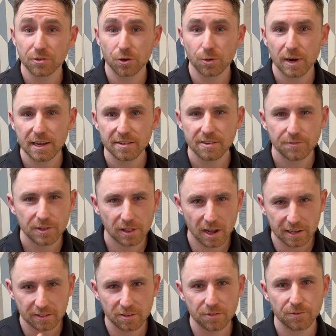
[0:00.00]
always, if you
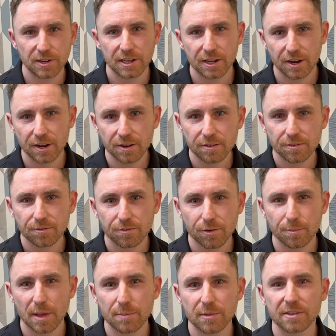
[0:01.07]
like this video,
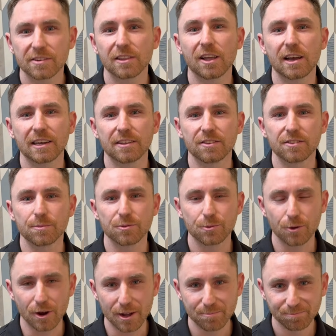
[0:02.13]
remember to like and
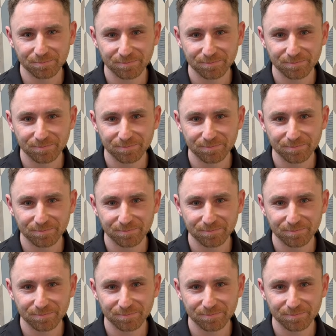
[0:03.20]
subscribe.